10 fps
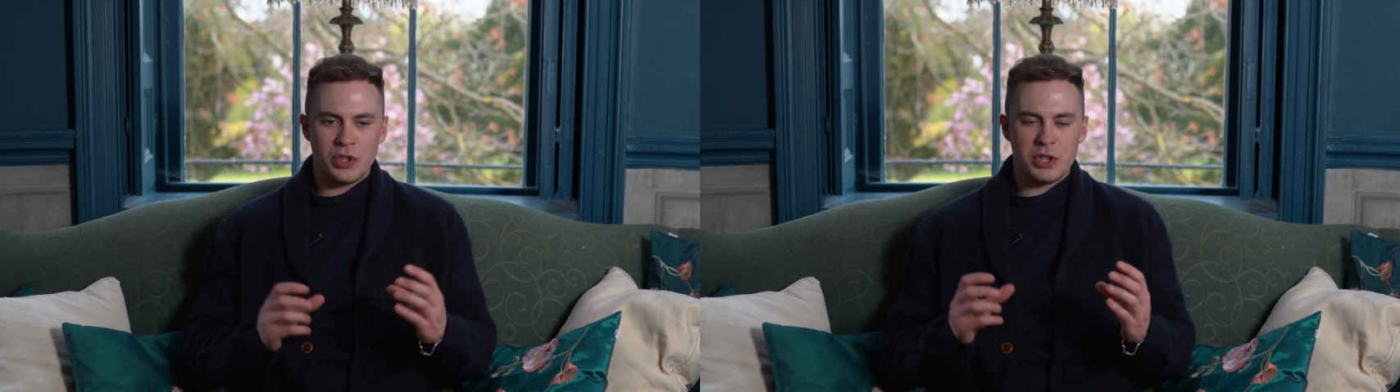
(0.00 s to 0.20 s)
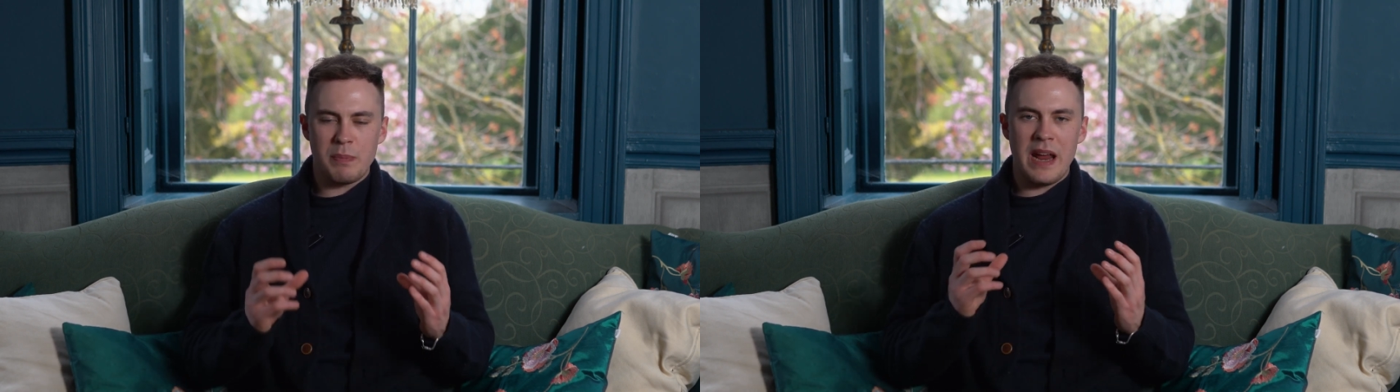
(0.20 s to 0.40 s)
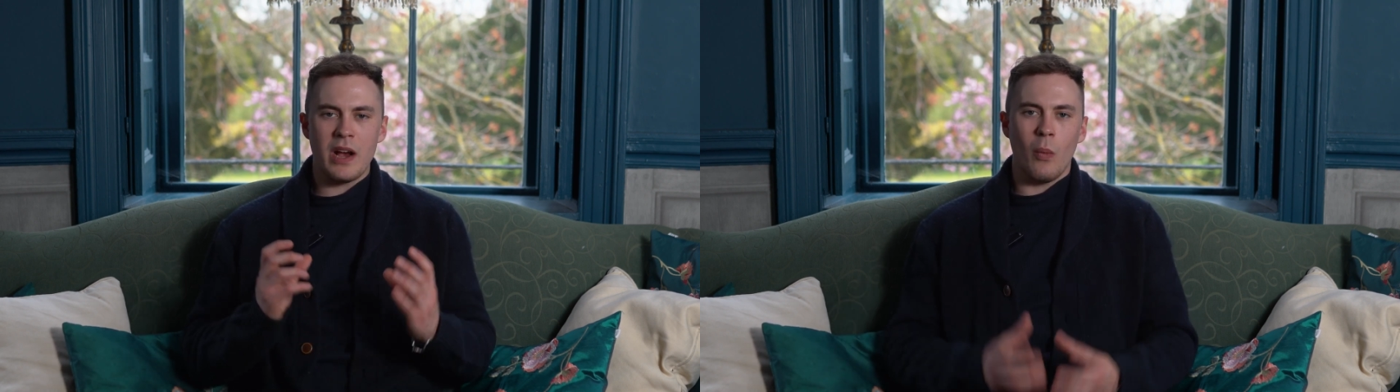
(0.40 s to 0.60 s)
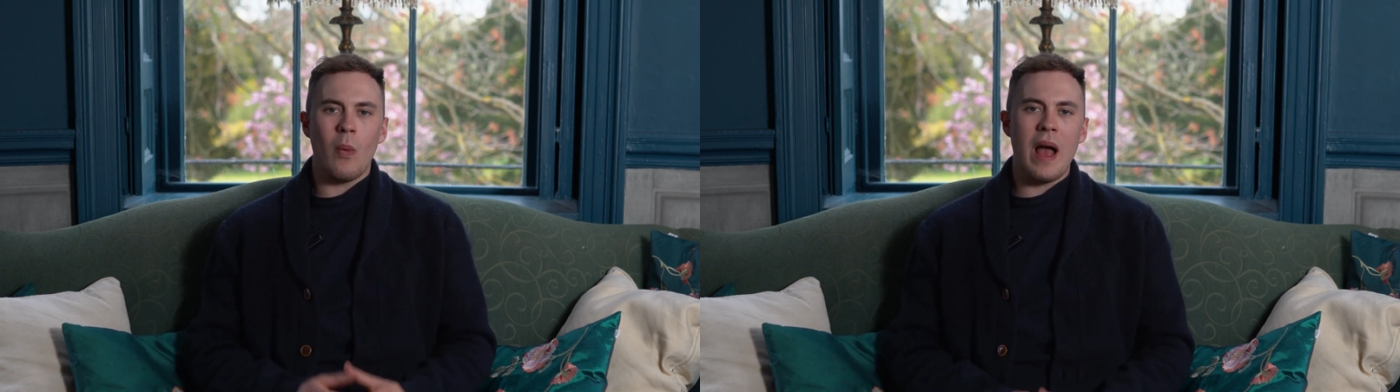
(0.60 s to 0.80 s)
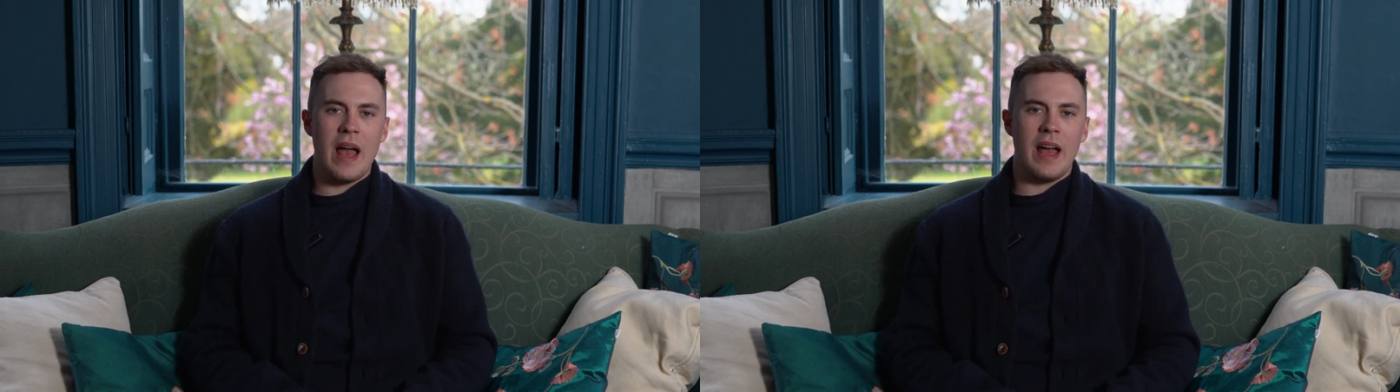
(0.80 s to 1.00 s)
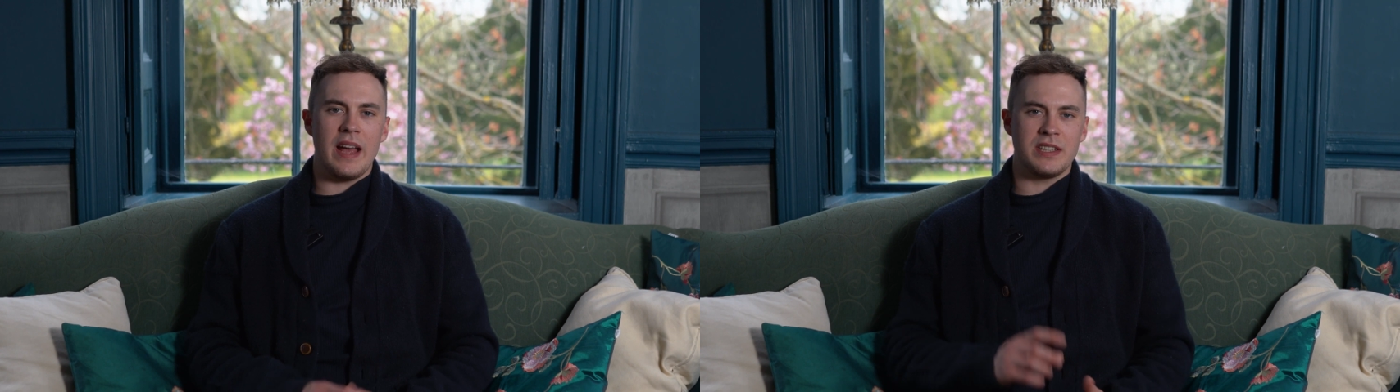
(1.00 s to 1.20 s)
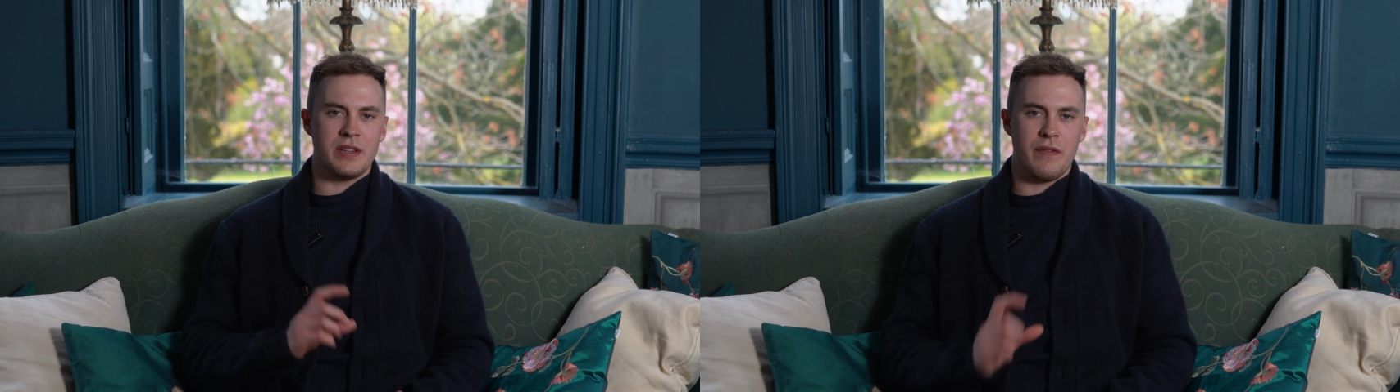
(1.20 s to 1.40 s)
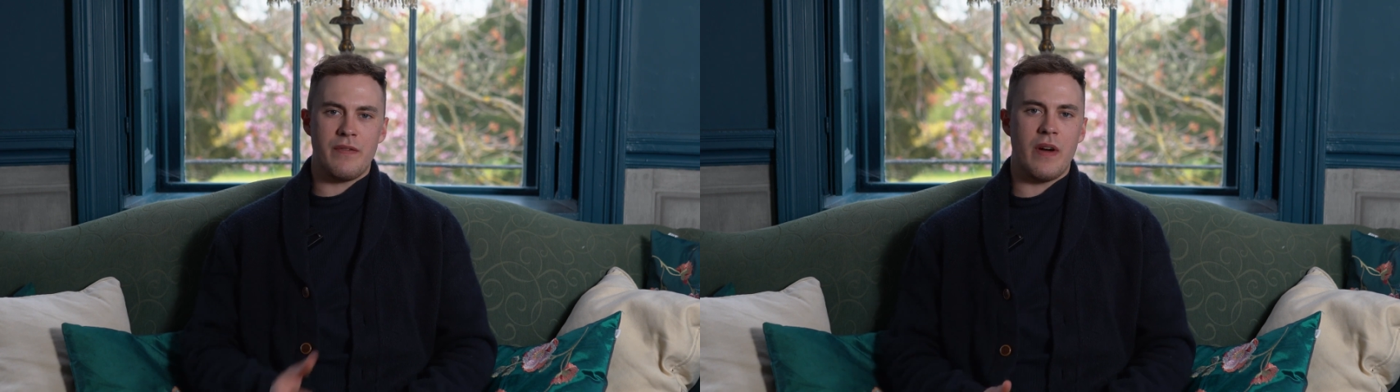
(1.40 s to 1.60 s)
just being aware is
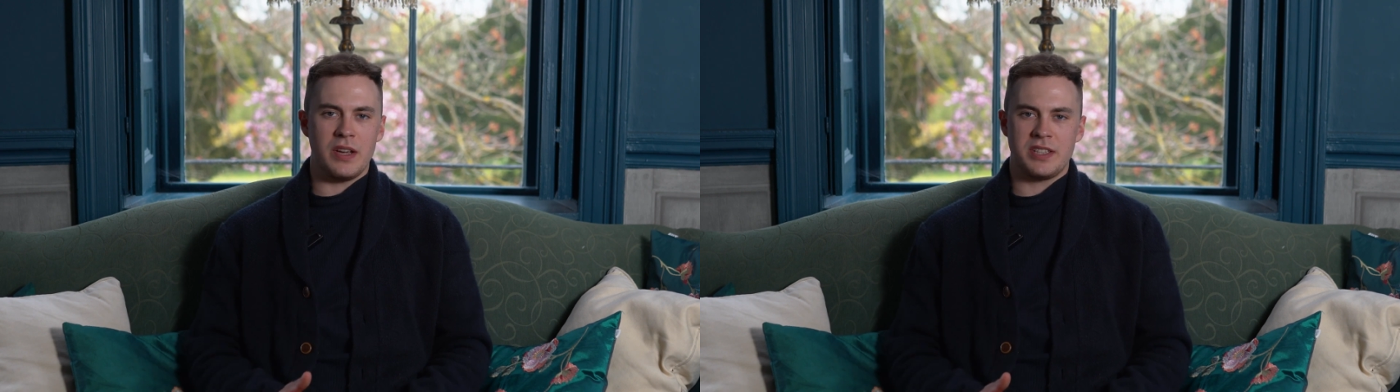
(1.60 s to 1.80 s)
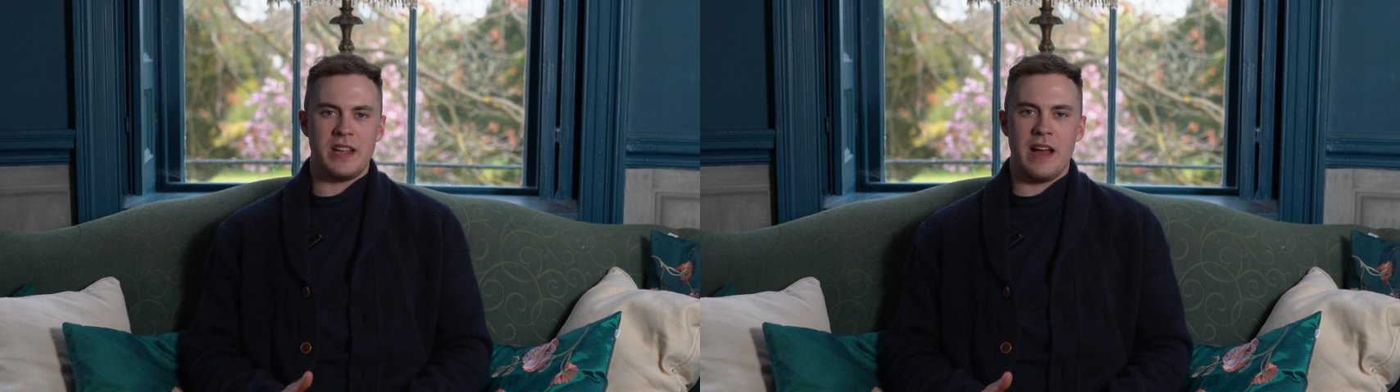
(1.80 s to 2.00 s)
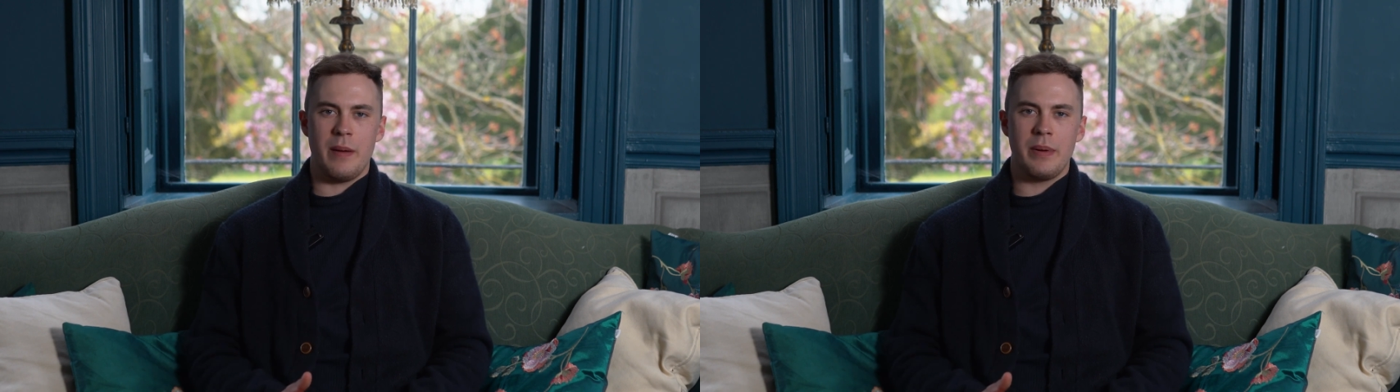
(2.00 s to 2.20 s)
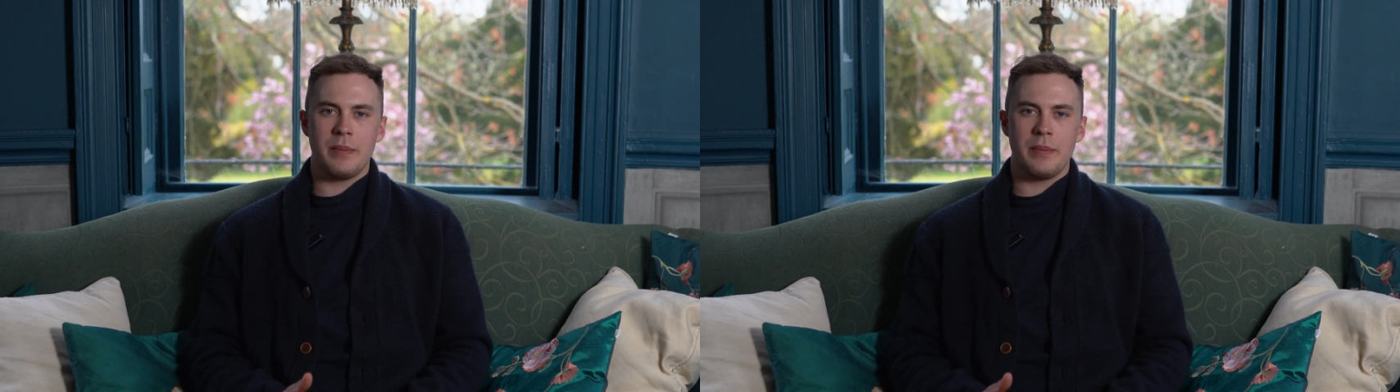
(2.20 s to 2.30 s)
the first step.